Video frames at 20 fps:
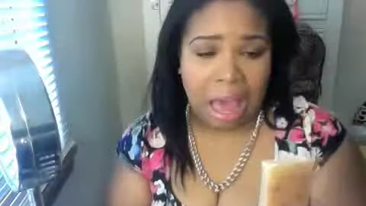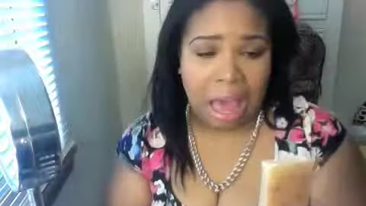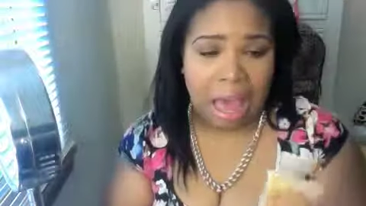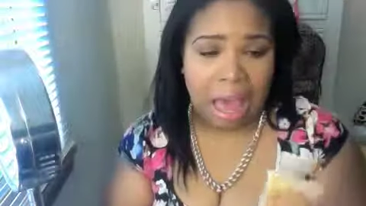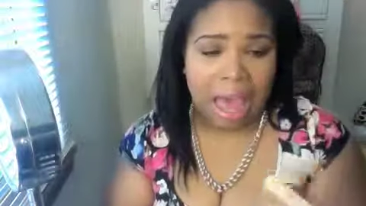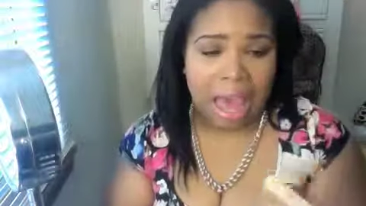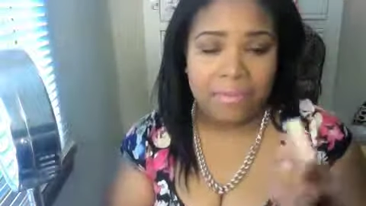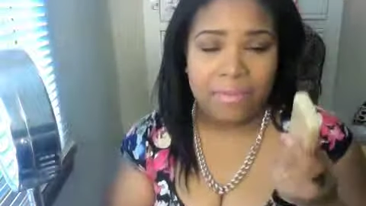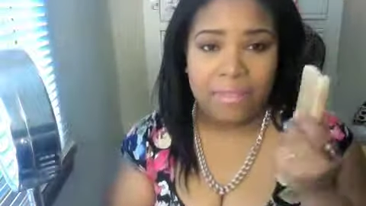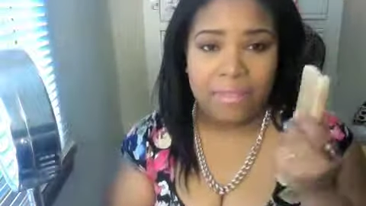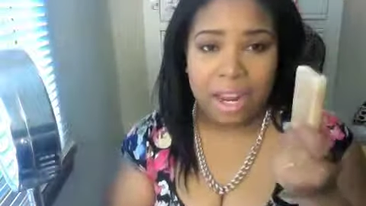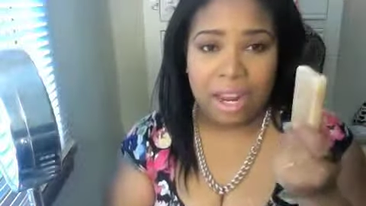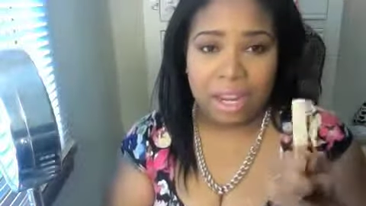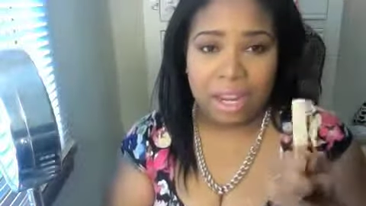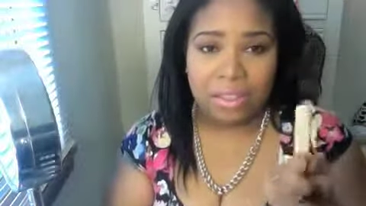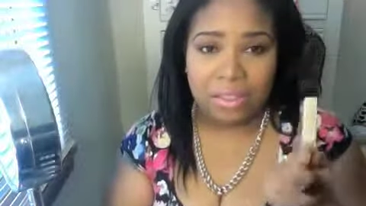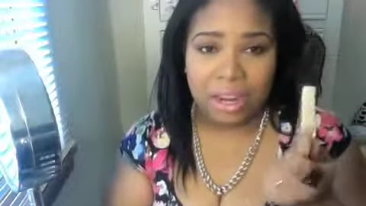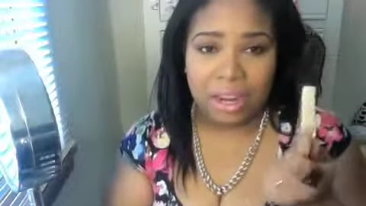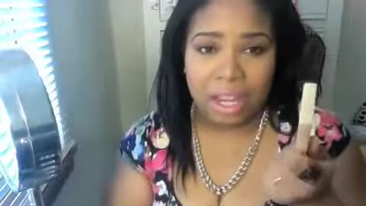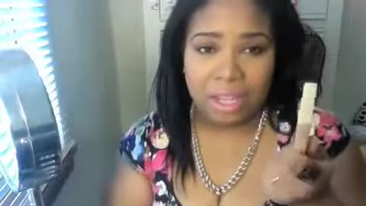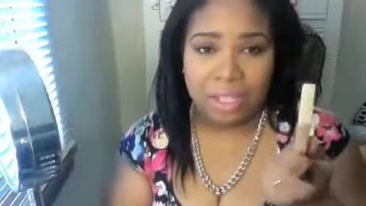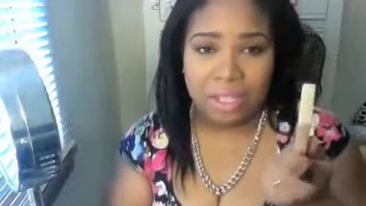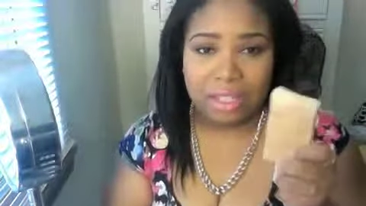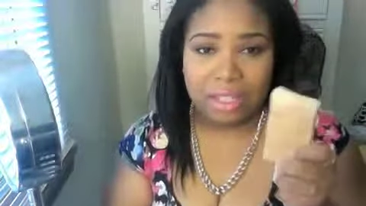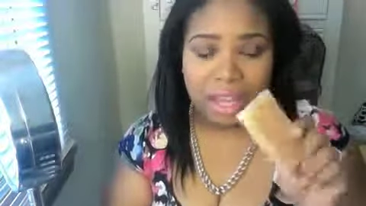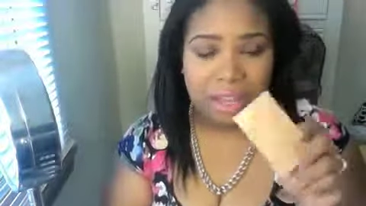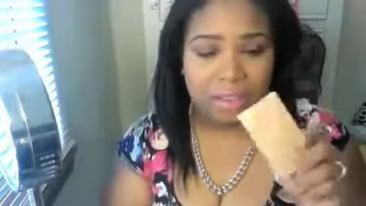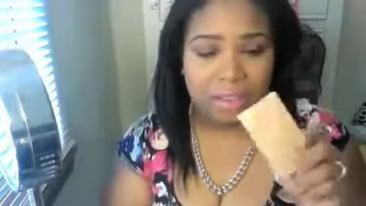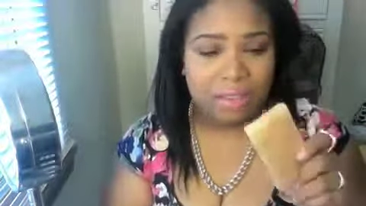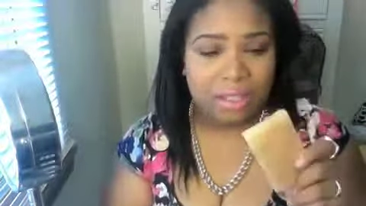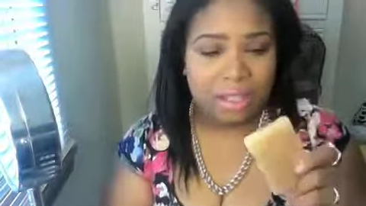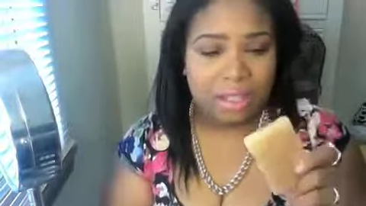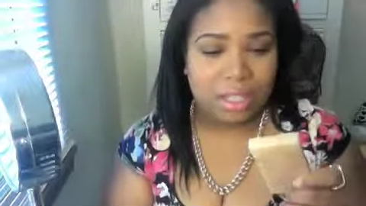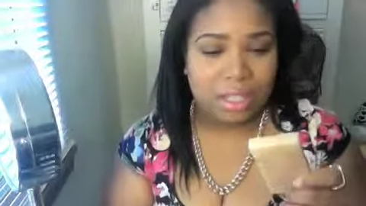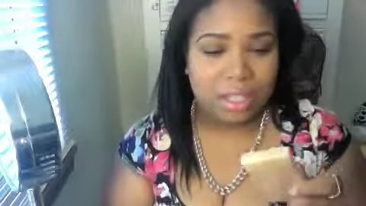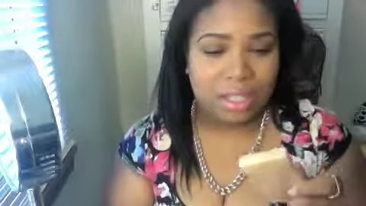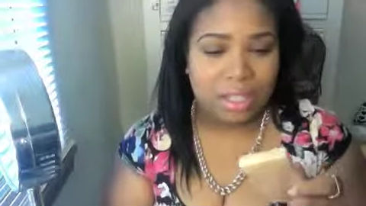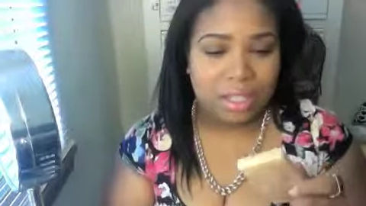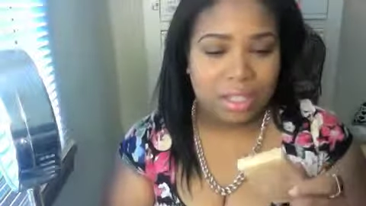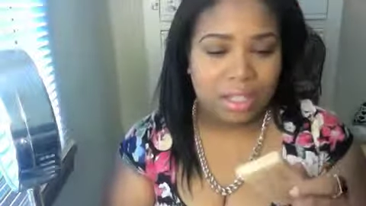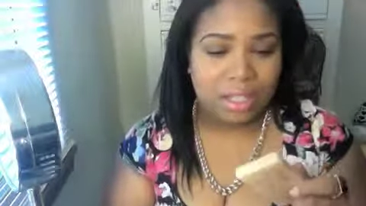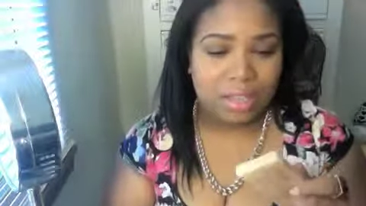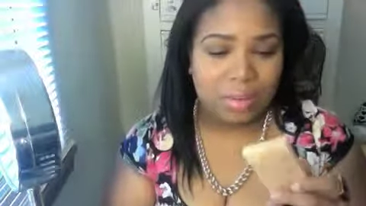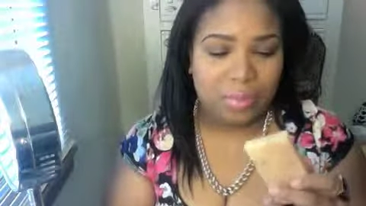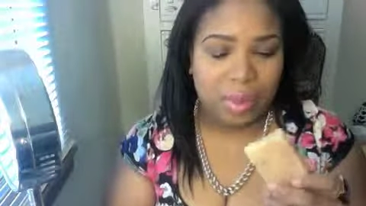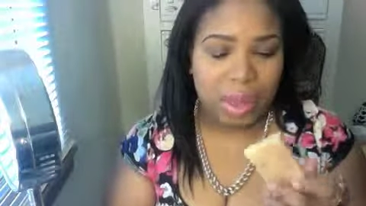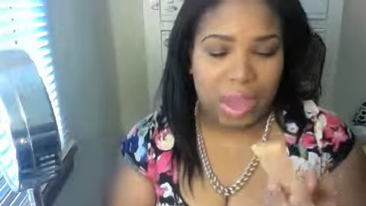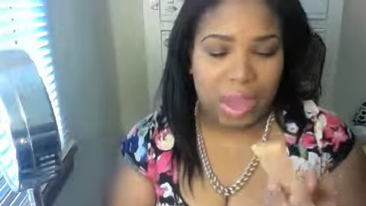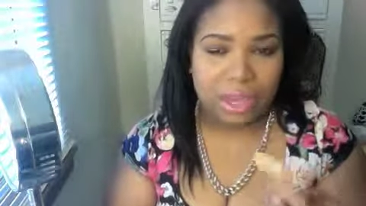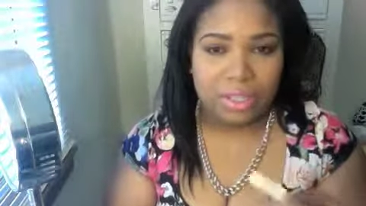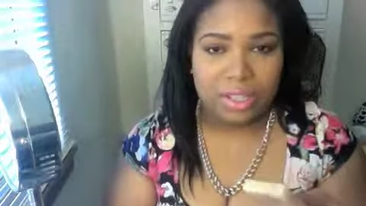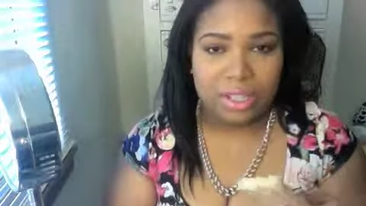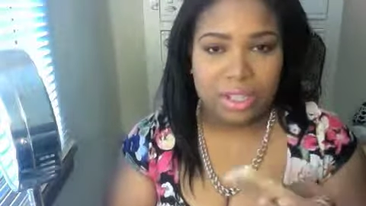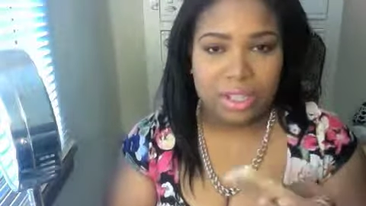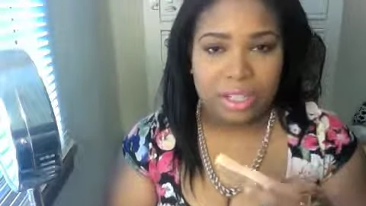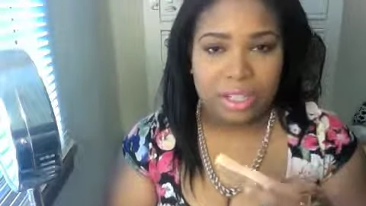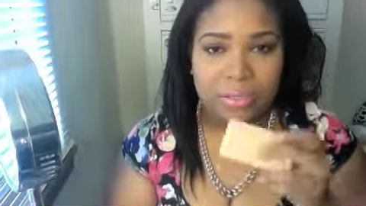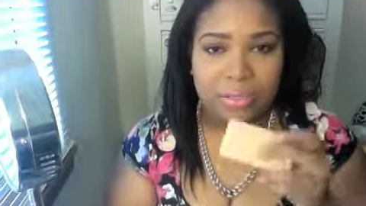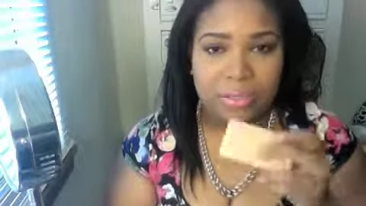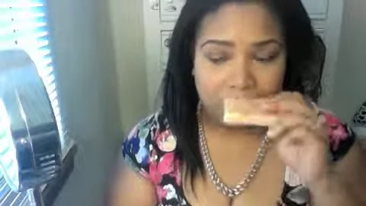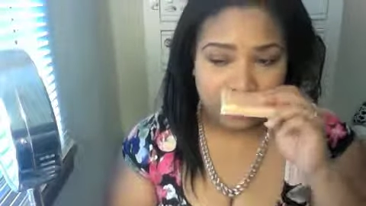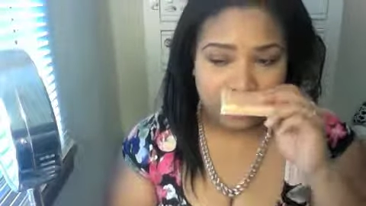have not tried this, obviously, because it's still in the packaging.